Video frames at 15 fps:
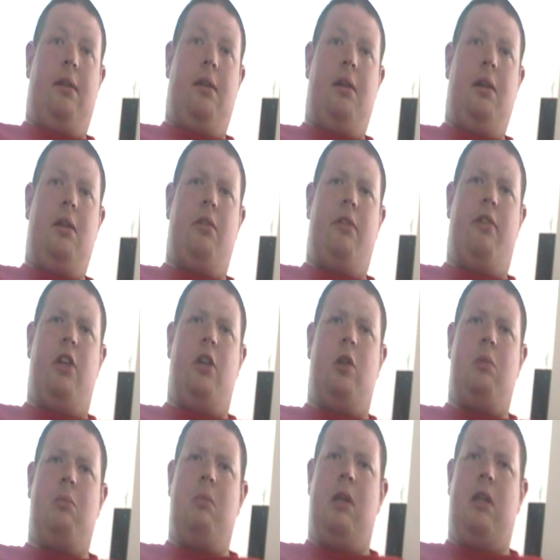neither of
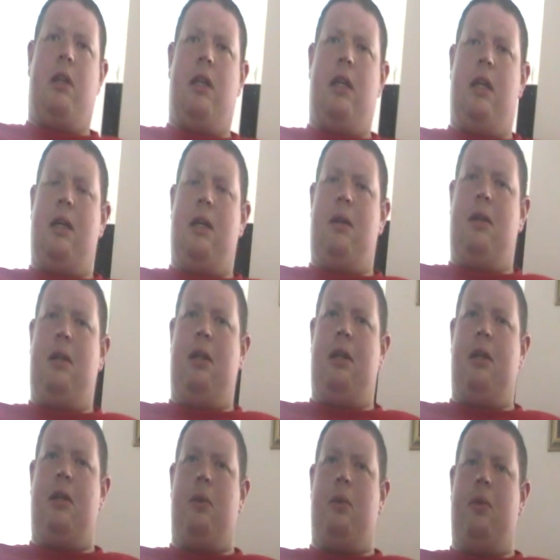whom I think I
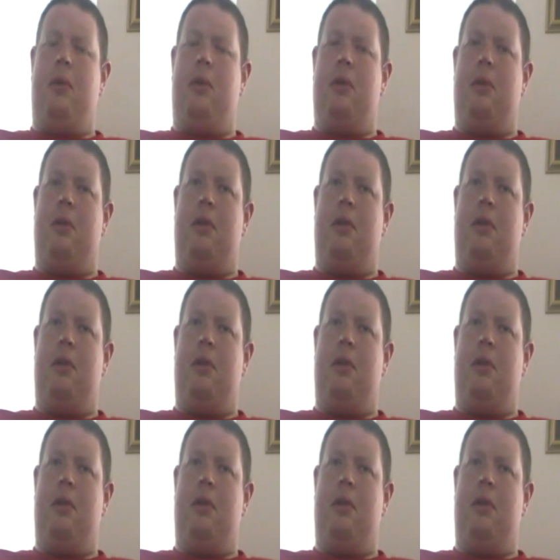know,